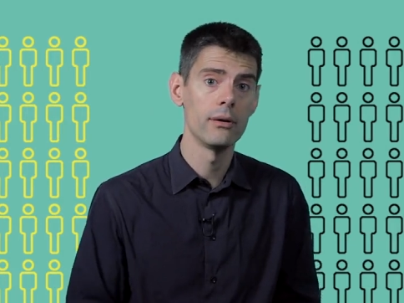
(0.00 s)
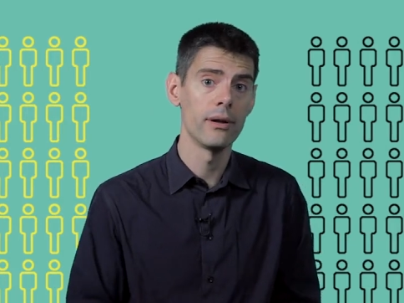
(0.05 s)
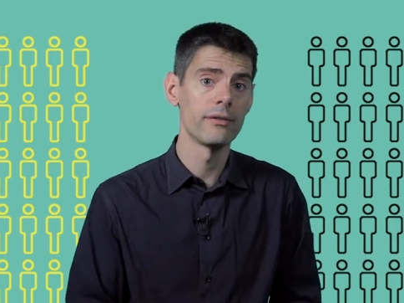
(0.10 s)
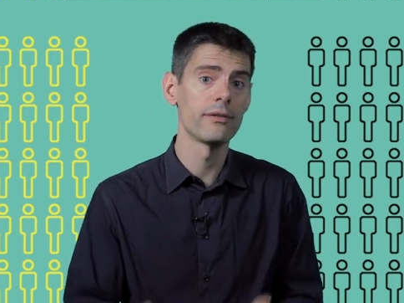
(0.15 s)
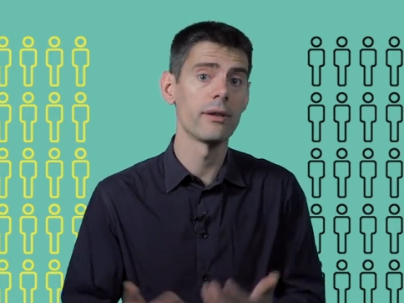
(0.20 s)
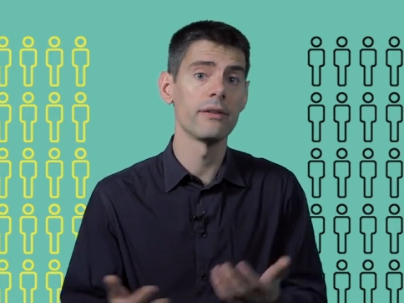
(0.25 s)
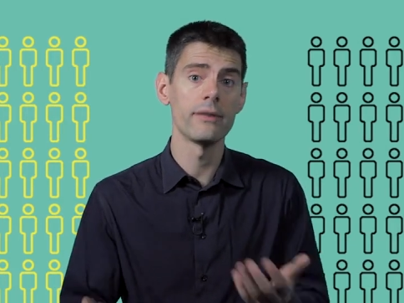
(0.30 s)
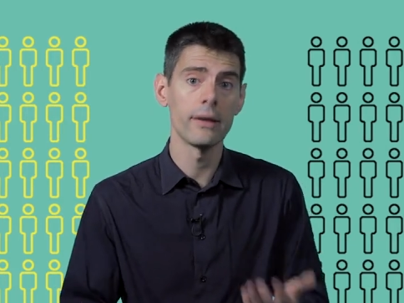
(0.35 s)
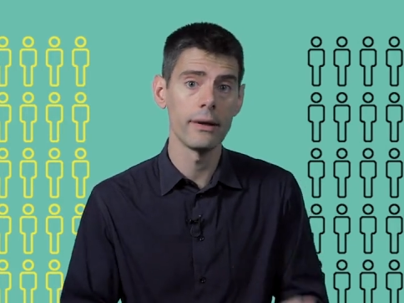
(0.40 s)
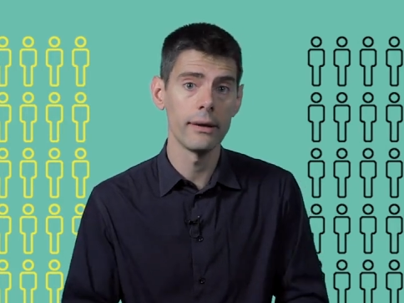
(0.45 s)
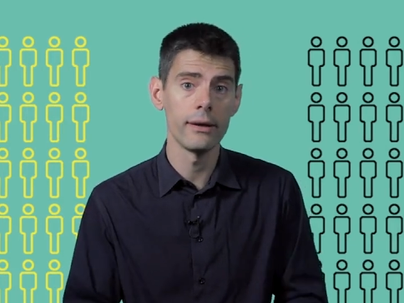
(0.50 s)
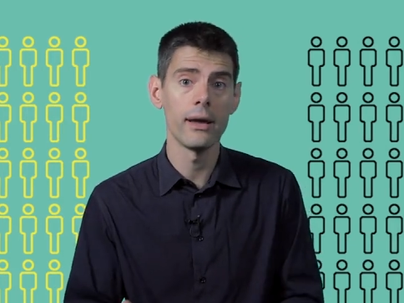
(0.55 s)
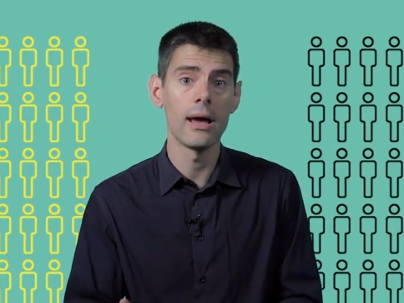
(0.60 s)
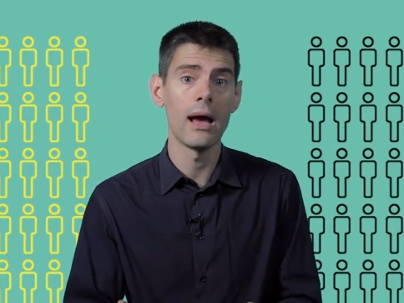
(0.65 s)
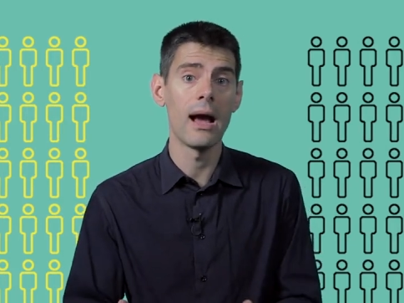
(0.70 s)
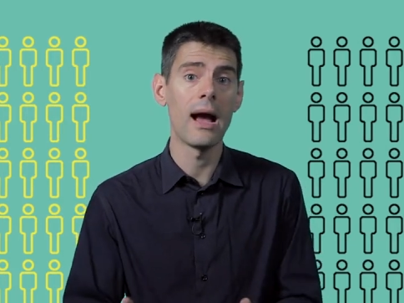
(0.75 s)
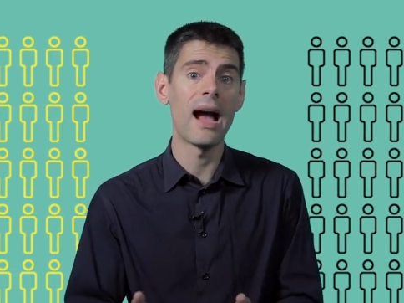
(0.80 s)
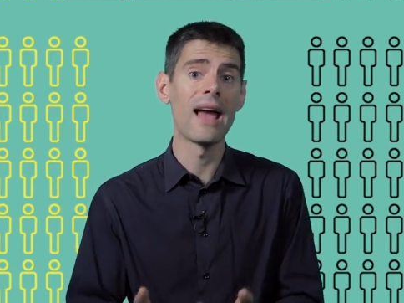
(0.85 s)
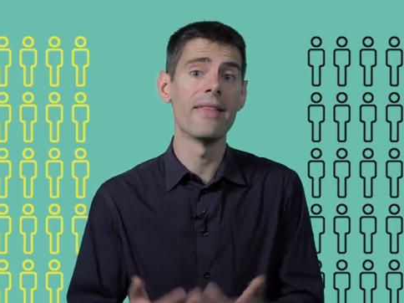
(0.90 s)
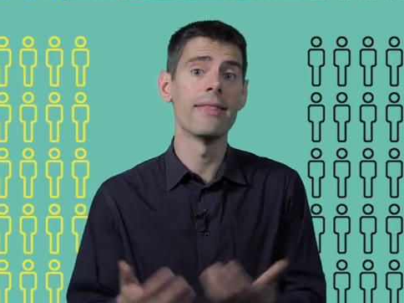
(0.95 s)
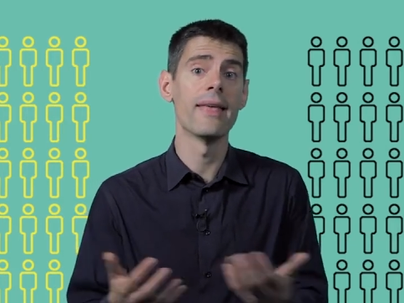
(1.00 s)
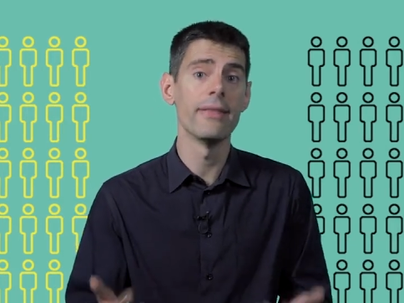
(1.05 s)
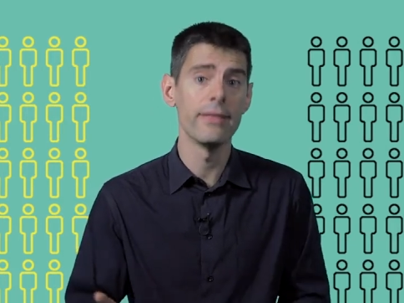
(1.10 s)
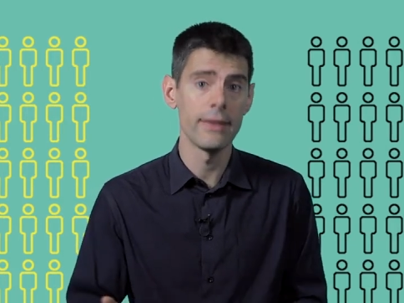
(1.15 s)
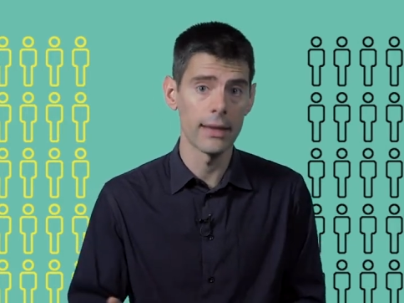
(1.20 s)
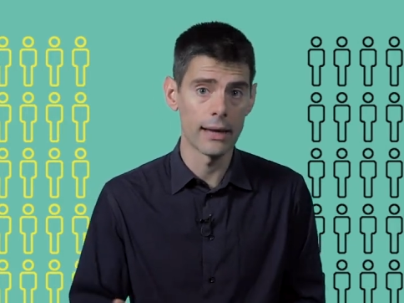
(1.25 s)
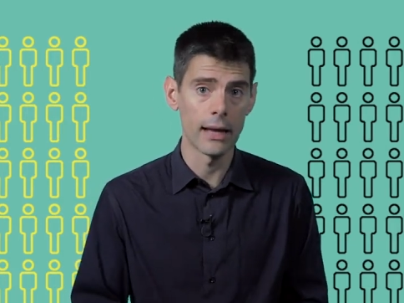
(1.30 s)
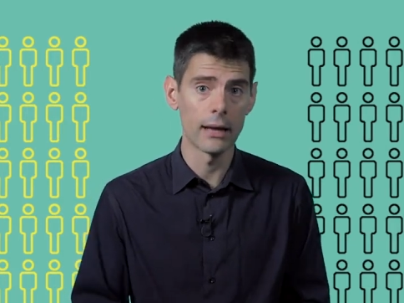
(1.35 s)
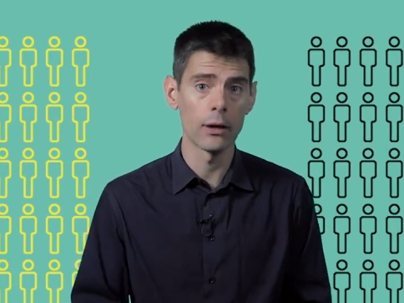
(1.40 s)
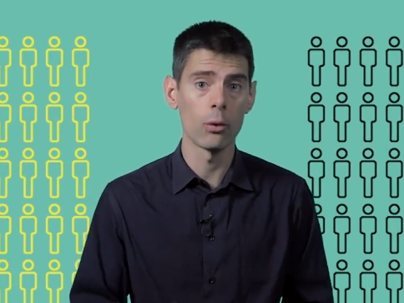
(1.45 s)
essentially
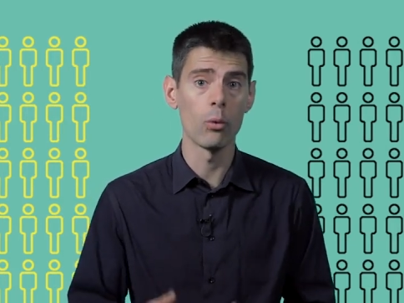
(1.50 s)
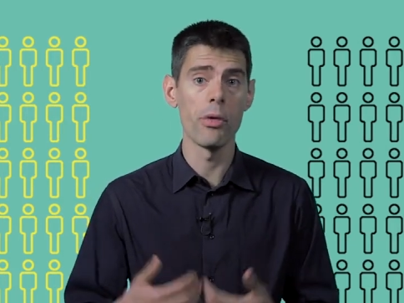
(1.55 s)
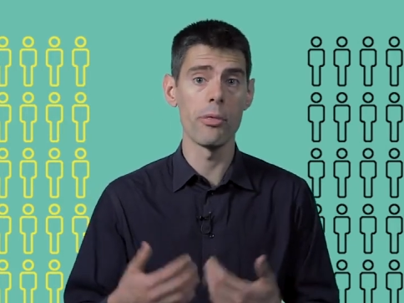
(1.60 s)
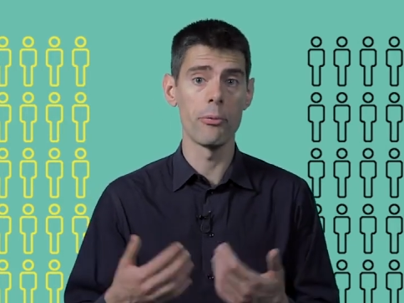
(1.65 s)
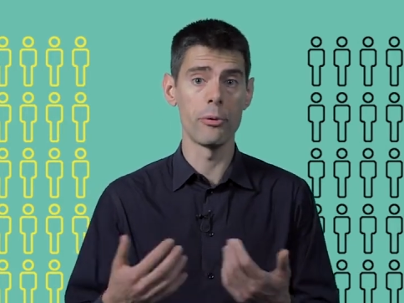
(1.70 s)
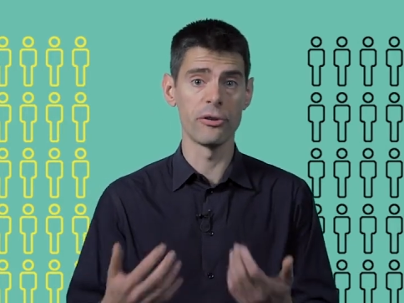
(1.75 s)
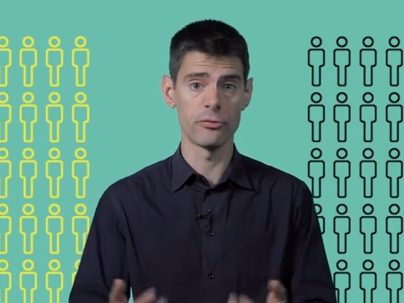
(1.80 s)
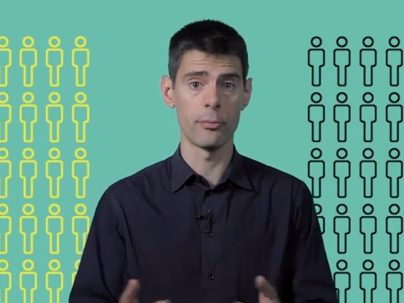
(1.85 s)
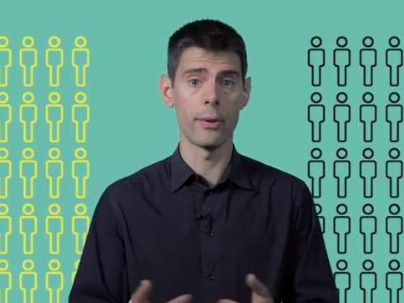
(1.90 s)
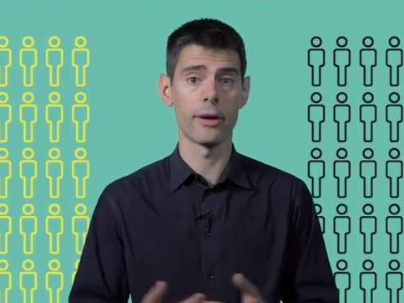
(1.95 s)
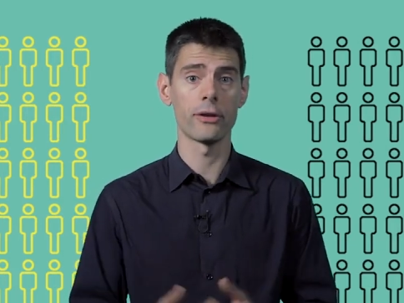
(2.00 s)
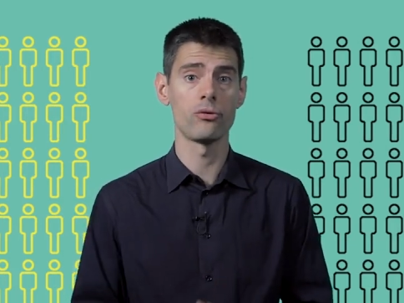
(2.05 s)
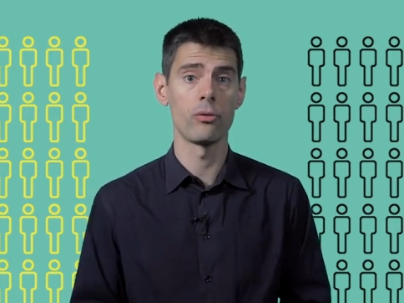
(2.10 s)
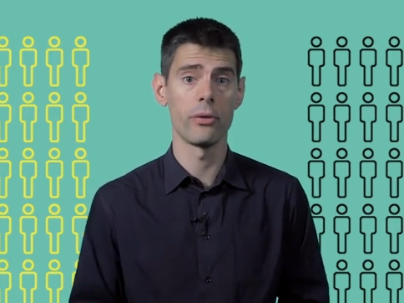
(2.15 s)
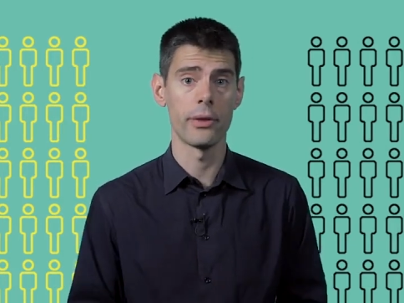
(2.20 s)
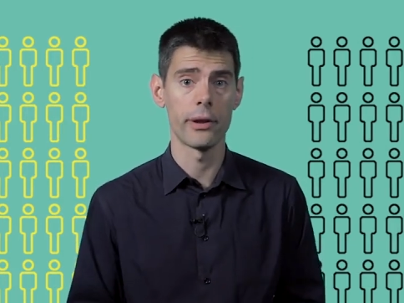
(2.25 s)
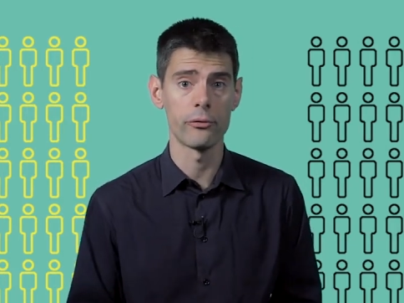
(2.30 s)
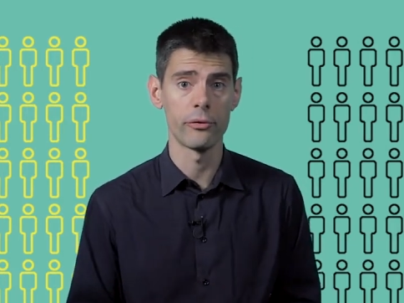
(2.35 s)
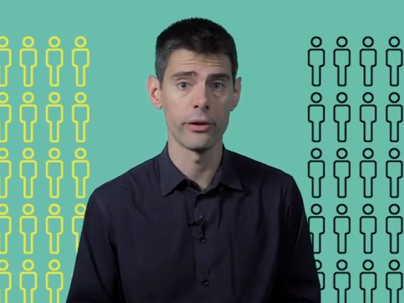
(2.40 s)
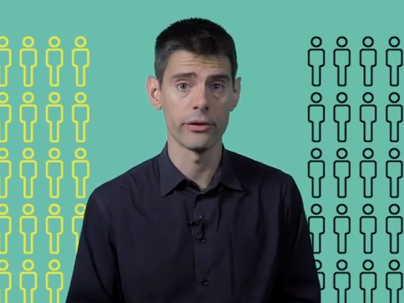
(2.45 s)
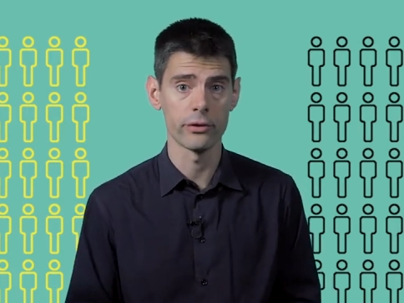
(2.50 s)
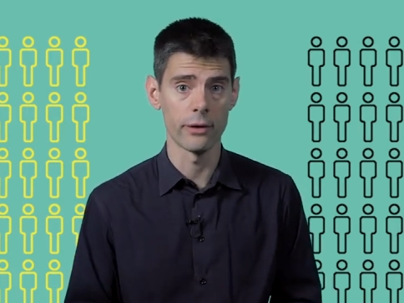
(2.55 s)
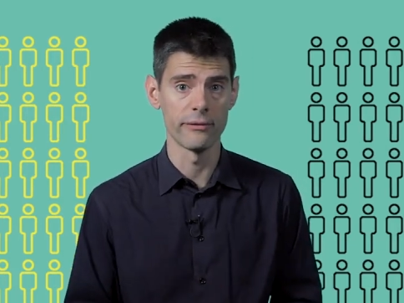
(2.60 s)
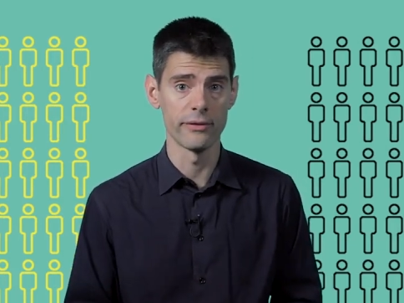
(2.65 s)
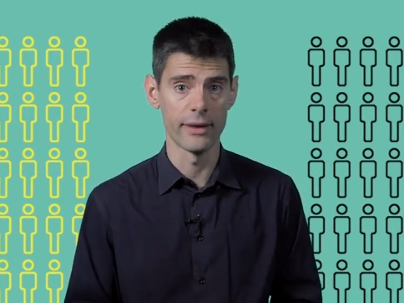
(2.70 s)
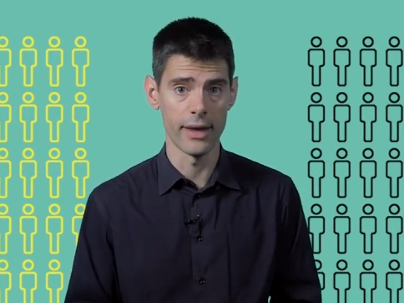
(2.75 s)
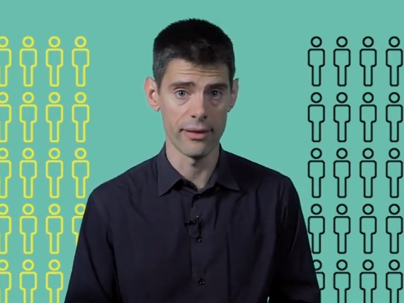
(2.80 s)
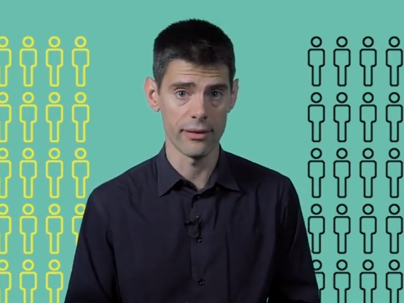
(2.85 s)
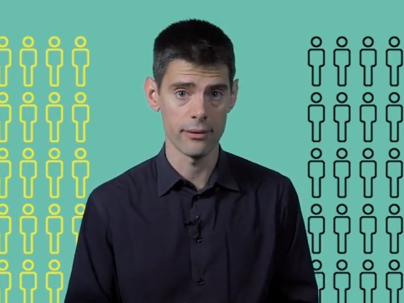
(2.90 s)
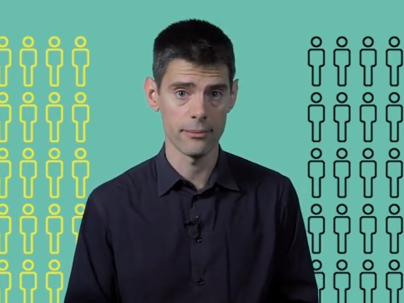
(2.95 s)
identical with respect to their risk of
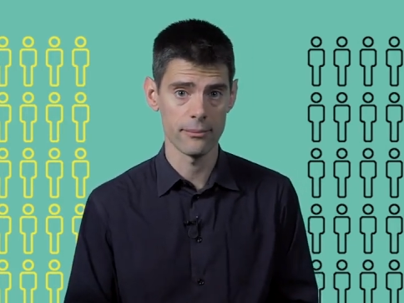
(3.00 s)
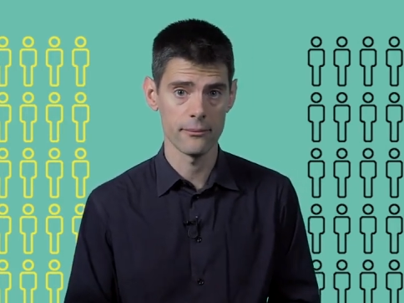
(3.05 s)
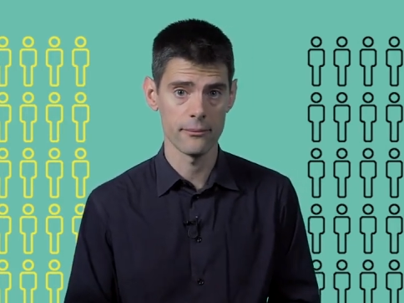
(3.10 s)
death.